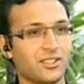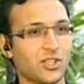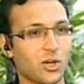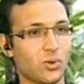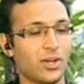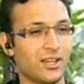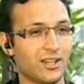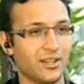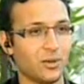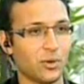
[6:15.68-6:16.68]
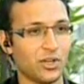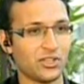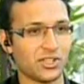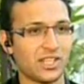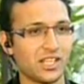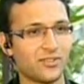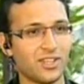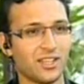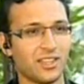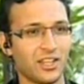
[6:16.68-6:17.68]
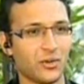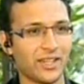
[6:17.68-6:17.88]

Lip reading: So were you successful in the